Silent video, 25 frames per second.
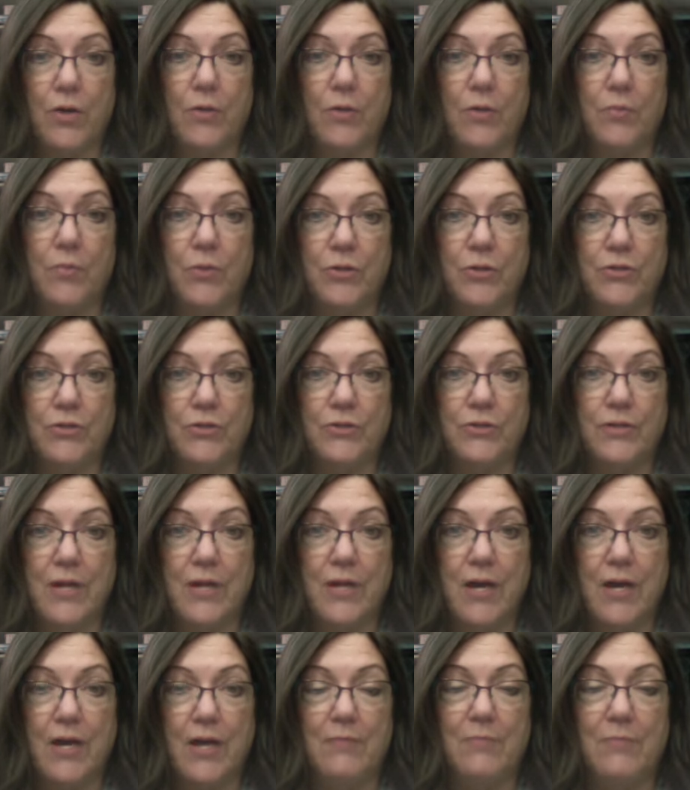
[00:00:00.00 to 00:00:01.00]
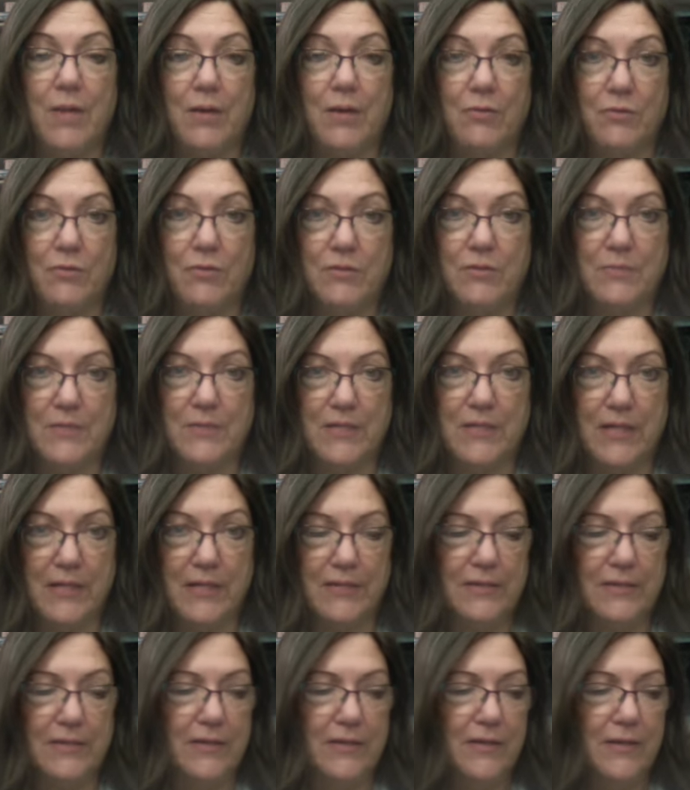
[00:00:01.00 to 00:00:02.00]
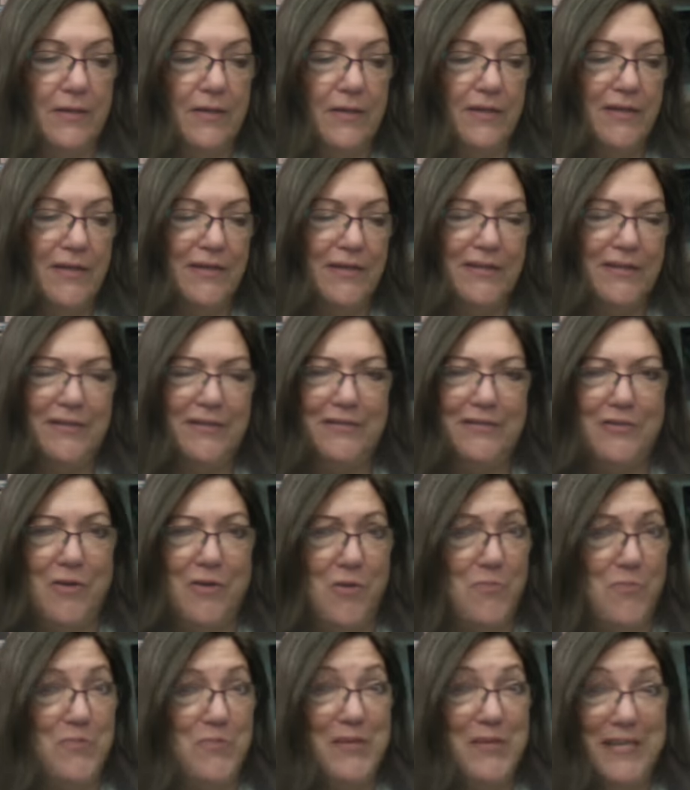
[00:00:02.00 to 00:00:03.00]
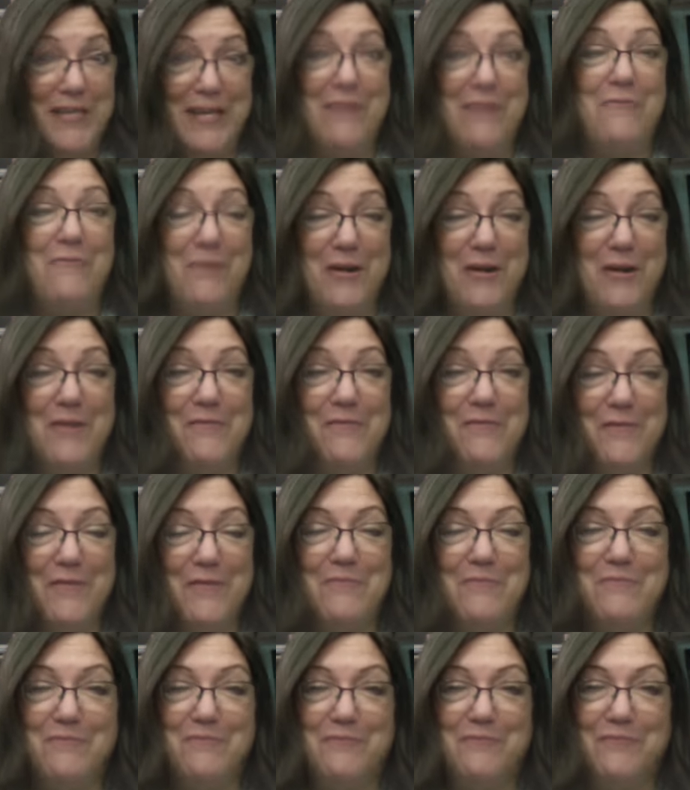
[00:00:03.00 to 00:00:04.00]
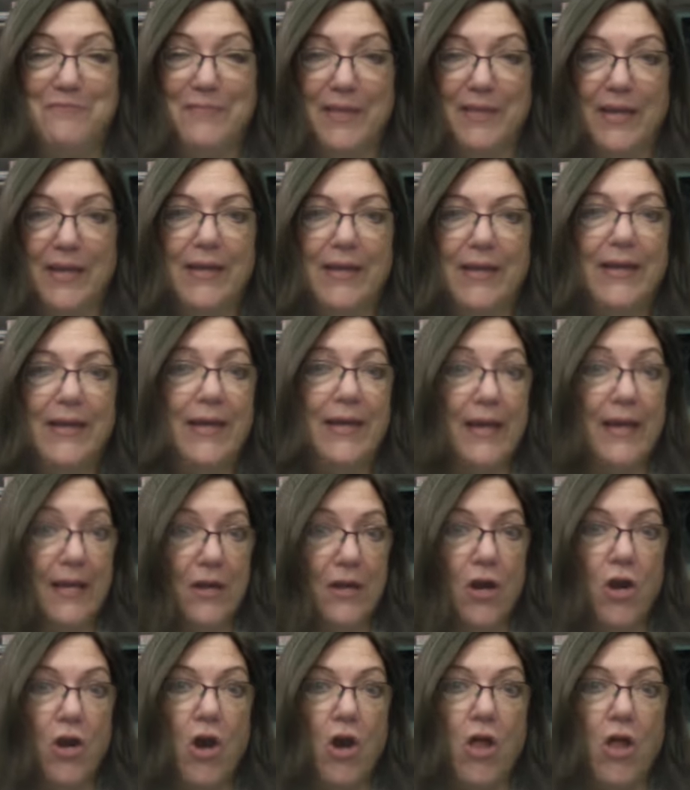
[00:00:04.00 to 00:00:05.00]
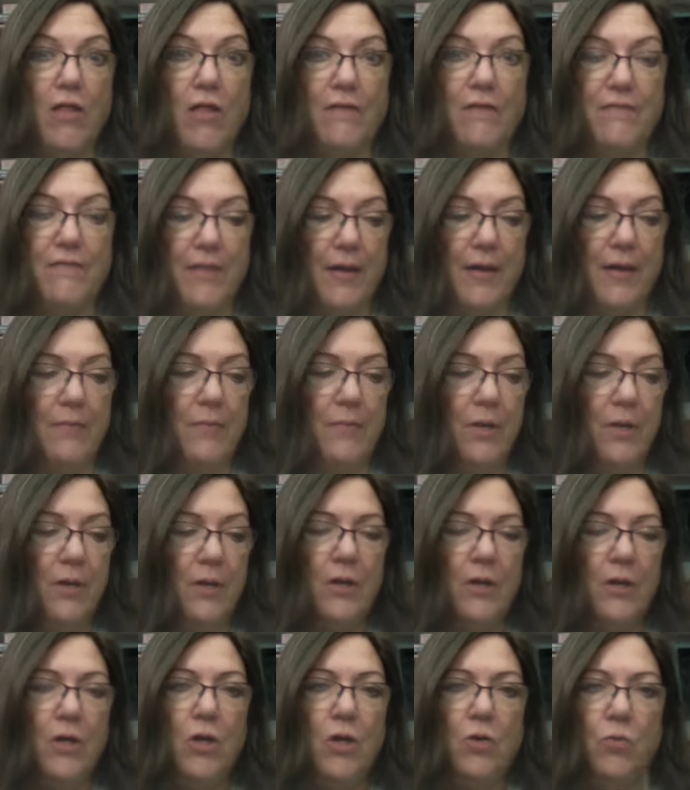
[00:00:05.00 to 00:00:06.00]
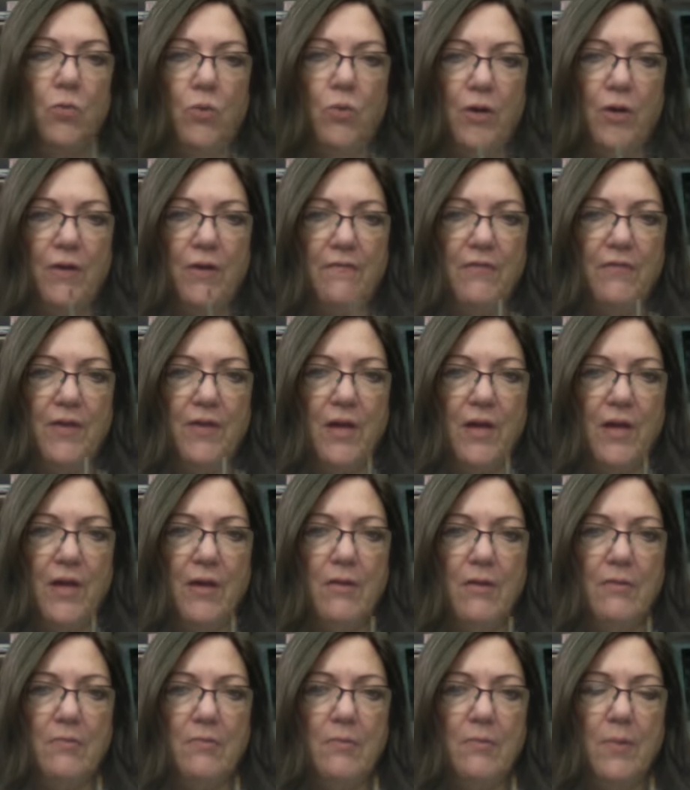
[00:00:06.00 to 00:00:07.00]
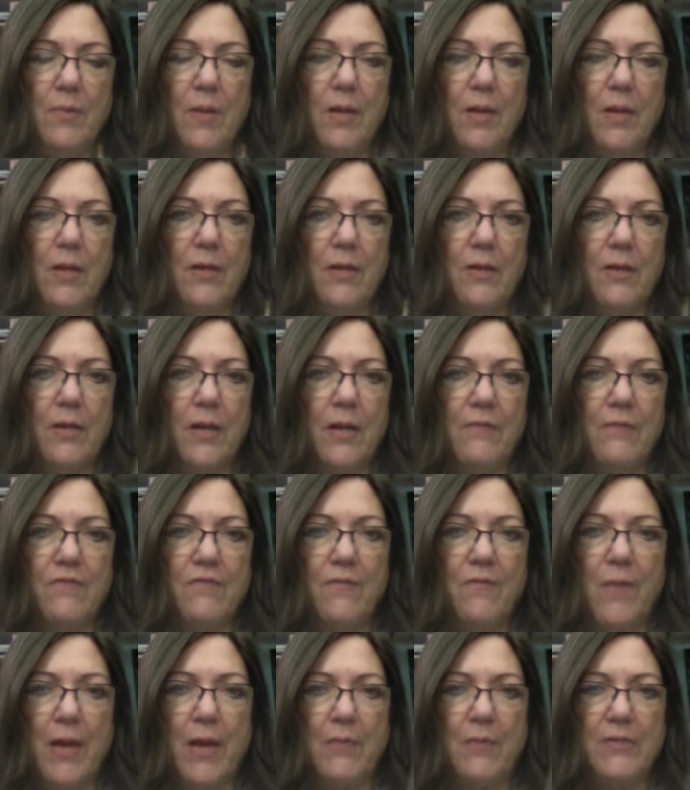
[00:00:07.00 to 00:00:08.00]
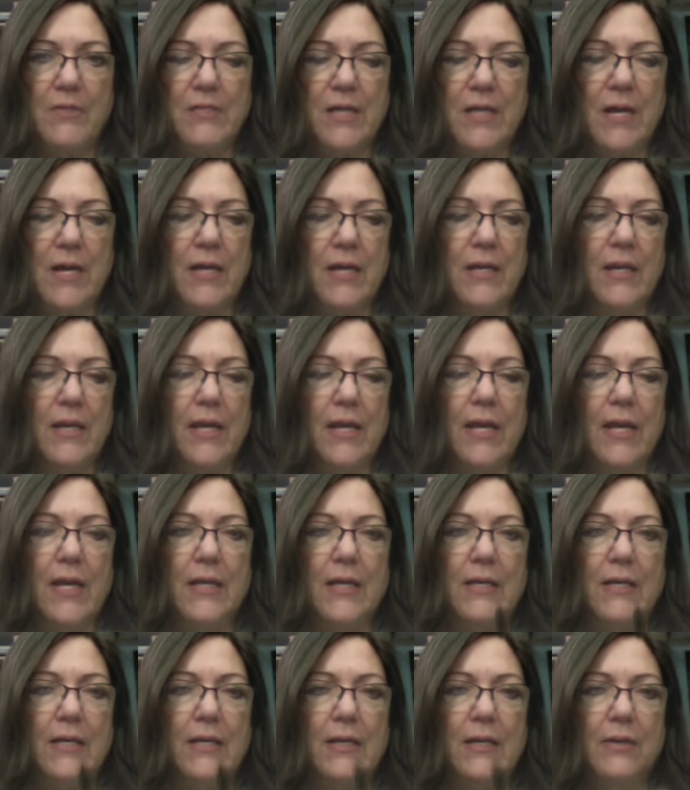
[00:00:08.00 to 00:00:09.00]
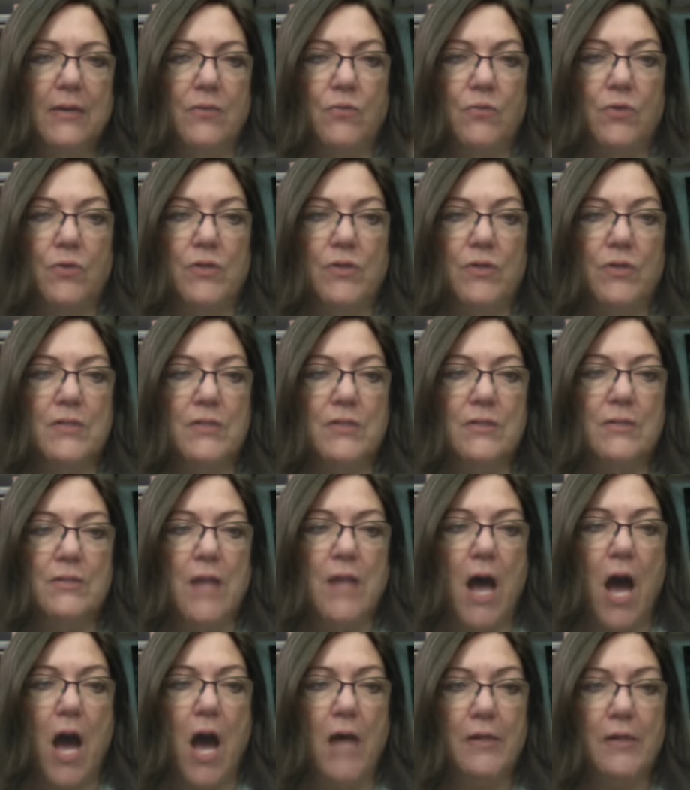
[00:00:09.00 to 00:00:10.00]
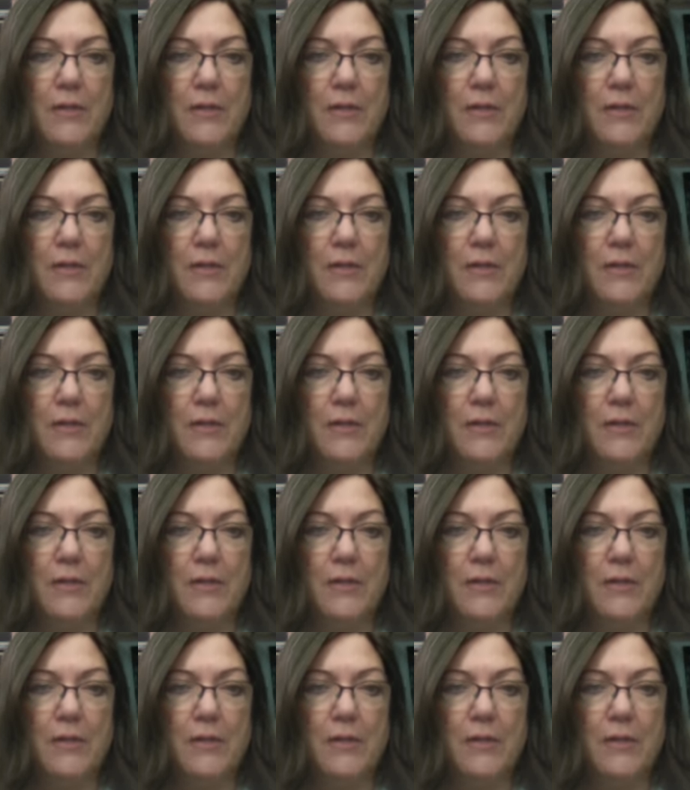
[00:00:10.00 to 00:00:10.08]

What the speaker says: brushes on my Christmas list, hoping to get one of them. And I got all of them. One of them came from Amazon, and it was not